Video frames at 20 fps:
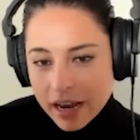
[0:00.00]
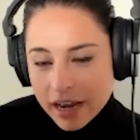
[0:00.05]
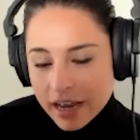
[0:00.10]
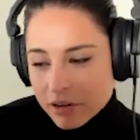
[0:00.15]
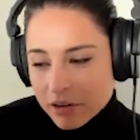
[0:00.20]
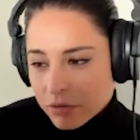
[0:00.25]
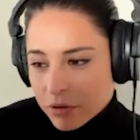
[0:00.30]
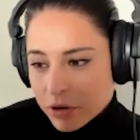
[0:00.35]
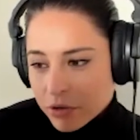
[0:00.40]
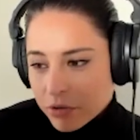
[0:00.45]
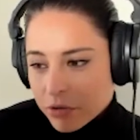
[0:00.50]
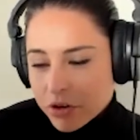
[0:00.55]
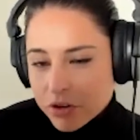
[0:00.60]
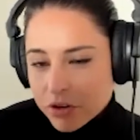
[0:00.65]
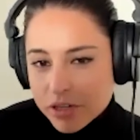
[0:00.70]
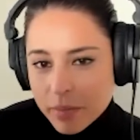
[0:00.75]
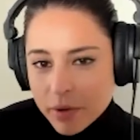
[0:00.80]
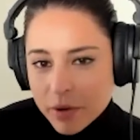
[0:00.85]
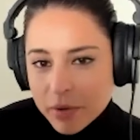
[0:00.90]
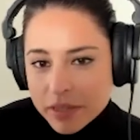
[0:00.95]
I had a recruiter
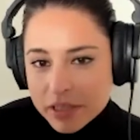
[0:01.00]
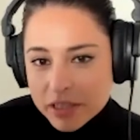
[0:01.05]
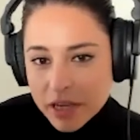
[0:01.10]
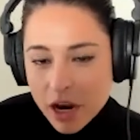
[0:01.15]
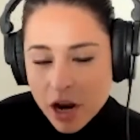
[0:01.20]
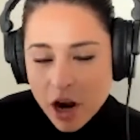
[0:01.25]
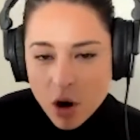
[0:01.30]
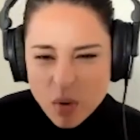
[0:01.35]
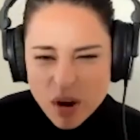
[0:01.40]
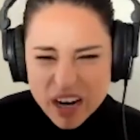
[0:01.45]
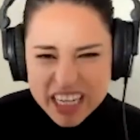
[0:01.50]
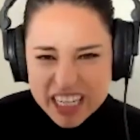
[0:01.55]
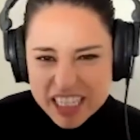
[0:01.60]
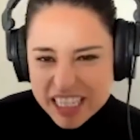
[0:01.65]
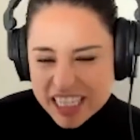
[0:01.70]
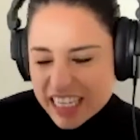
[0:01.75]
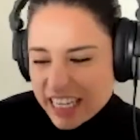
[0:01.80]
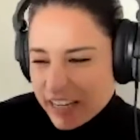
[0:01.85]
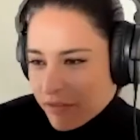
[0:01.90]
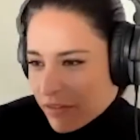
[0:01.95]
tell me once, "Well, I just
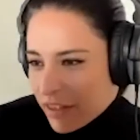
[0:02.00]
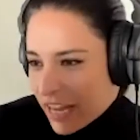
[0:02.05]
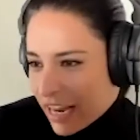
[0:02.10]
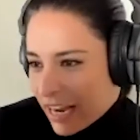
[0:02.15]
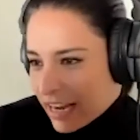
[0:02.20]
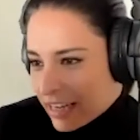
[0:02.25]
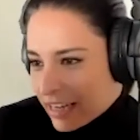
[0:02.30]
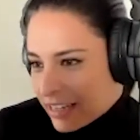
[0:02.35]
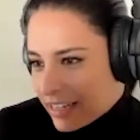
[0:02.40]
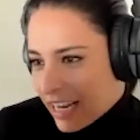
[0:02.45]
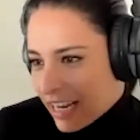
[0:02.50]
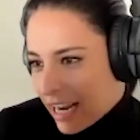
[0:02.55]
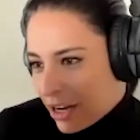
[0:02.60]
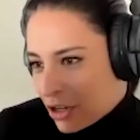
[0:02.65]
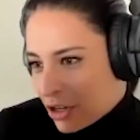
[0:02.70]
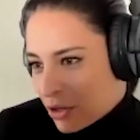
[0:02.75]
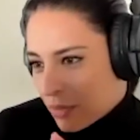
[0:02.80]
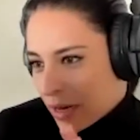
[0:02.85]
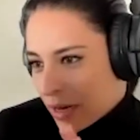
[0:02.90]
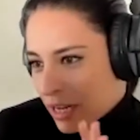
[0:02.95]
see if they
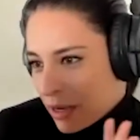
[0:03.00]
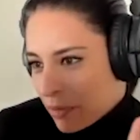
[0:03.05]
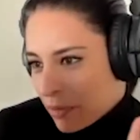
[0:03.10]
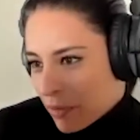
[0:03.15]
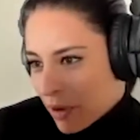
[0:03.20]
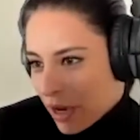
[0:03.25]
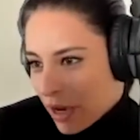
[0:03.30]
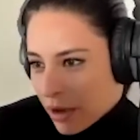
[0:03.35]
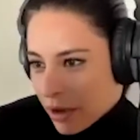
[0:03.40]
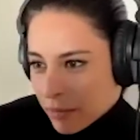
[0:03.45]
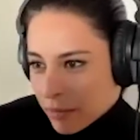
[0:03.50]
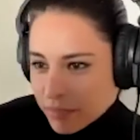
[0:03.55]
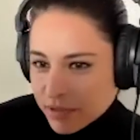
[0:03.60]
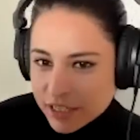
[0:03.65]
take too many um,